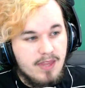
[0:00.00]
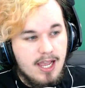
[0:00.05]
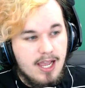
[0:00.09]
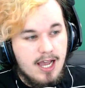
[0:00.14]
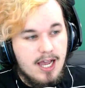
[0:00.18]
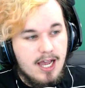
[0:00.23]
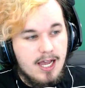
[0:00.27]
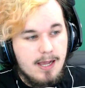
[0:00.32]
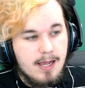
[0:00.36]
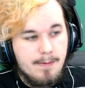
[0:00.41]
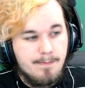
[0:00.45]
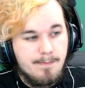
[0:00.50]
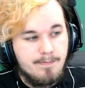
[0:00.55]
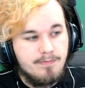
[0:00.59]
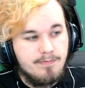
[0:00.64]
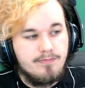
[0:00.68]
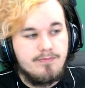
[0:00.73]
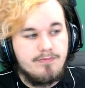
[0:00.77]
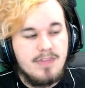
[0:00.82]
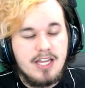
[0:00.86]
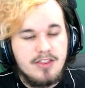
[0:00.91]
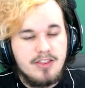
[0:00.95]

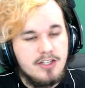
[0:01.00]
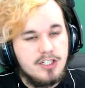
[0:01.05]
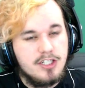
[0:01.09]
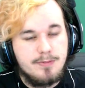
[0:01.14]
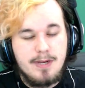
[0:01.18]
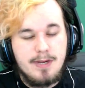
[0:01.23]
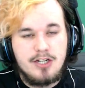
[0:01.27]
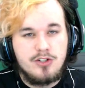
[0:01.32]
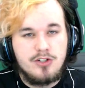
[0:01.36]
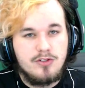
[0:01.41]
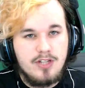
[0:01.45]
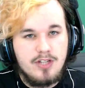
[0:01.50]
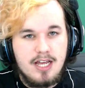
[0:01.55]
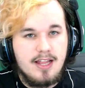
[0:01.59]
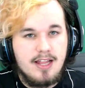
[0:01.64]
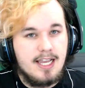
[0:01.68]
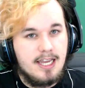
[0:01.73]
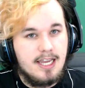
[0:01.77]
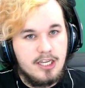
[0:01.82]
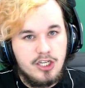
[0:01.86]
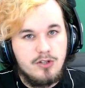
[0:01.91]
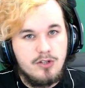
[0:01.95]
Um, nothing special, not
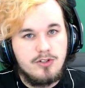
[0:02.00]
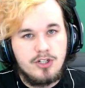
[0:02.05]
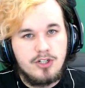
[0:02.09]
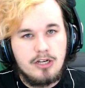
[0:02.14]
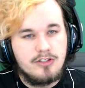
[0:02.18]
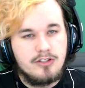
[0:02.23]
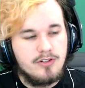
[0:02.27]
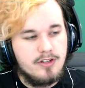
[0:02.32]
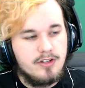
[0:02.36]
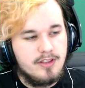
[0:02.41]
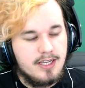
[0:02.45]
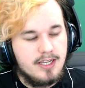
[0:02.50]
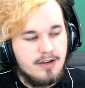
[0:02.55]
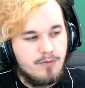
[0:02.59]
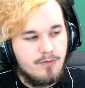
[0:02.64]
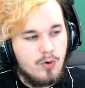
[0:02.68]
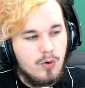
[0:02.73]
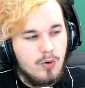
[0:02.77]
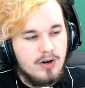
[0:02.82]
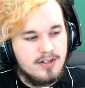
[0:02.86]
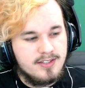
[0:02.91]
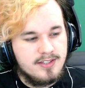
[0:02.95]
like a huge house or anything, of
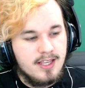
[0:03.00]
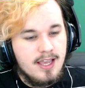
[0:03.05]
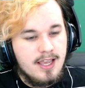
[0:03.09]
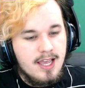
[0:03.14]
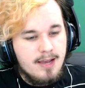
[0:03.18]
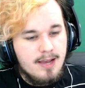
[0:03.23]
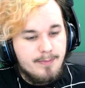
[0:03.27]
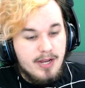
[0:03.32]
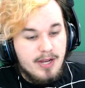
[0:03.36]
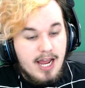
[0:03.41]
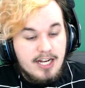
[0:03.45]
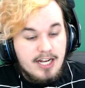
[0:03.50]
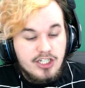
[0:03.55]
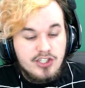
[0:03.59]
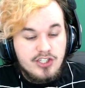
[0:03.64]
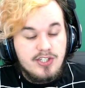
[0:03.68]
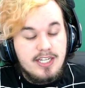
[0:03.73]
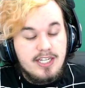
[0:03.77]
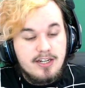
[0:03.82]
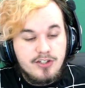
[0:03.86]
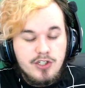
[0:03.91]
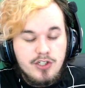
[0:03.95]
course, but I
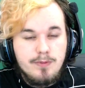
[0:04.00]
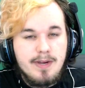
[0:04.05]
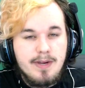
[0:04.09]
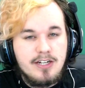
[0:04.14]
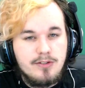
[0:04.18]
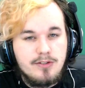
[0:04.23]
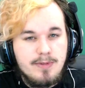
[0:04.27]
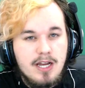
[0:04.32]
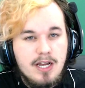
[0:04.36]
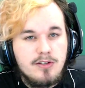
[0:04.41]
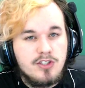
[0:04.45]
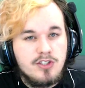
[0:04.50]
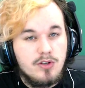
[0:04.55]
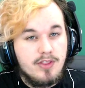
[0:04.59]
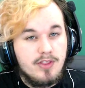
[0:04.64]
just need a two bedroom house.